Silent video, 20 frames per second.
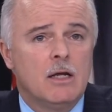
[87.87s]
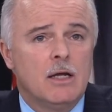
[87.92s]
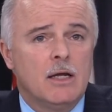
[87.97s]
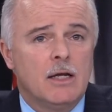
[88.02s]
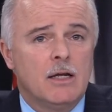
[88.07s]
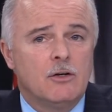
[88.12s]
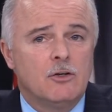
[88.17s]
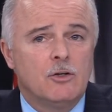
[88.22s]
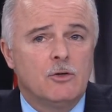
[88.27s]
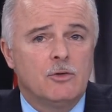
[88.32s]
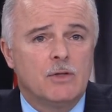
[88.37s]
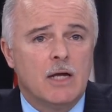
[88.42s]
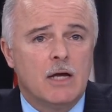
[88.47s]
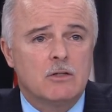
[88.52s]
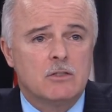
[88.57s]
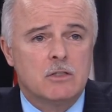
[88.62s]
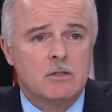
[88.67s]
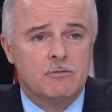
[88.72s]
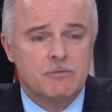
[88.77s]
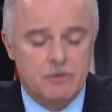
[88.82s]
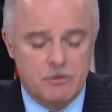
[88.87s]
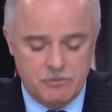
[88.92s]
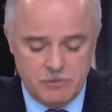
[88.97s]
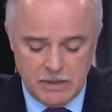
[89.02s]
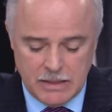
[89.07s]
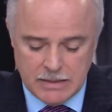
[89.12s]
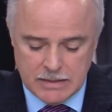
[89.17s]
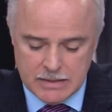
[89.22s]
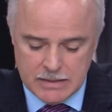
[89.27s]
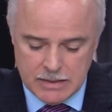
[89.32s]
in
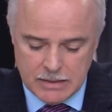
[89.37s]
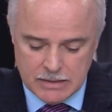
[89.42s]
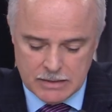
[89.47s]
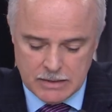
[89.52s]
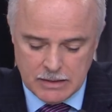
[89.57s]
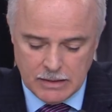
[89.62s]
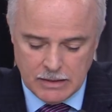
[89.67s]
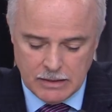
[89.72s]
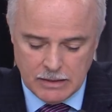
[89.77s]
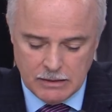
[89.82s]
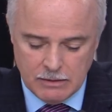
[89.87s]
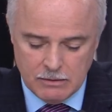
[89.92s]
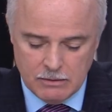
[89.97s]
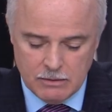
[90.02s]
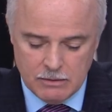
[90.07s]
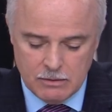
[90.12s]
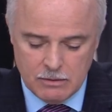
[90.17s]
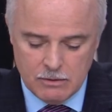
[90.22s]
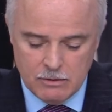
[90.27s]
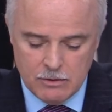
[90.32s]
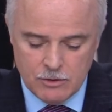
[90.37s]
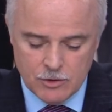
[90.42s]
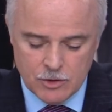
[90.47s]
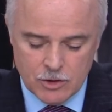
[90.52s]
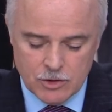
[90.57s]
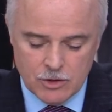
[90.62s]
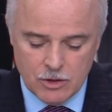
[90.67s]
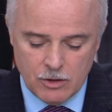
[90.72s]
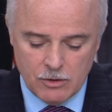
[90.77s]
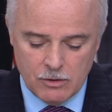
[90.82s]
2015-16 to
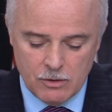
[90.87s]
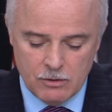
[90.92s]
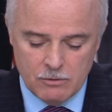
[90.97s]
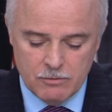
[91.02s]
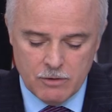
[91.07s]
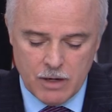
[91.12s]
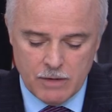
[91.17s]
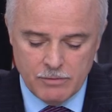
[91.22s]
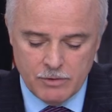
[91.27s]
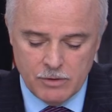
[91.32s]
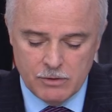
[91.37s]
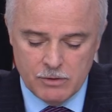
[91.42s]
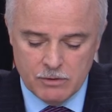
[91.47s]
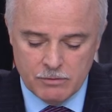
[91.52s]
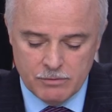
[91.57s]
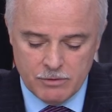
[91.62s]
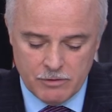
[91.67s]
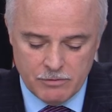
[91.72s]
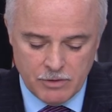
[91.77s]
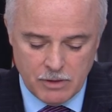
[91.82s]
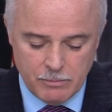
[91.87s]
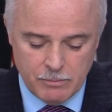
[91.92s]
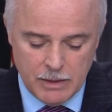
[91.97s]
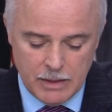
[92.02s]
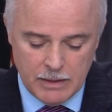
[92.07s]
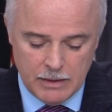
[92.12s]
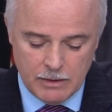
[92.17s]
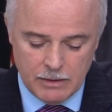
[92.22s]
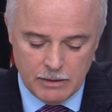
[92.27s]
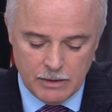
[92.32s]
just under $550
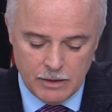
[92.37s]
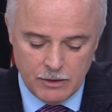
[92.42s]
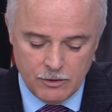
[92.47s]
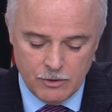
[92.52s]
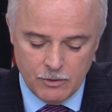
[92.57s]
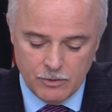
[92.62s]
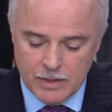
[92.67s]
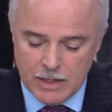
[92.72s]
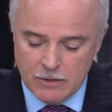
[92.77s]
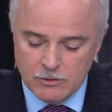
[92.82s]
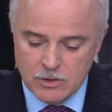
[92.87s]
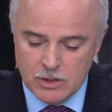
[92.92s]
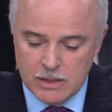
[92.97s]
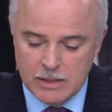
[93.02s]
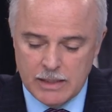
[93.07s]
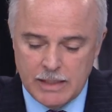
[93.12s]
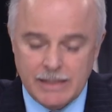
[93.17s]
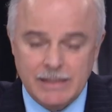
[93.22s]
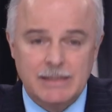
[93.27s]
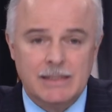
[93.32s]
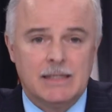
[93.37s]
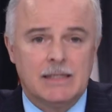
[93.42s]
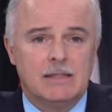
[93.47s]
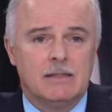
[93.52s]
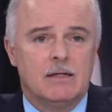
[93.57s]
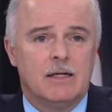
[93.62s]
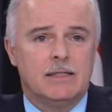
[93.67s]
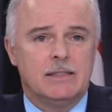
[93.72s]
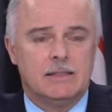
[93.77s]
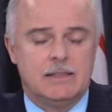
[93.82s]
million in
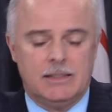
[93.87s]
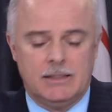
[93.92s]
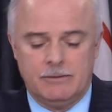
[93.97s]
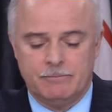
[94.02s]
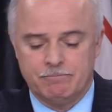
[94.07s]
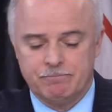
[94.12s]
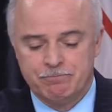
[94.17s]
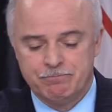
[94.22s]
2018-19.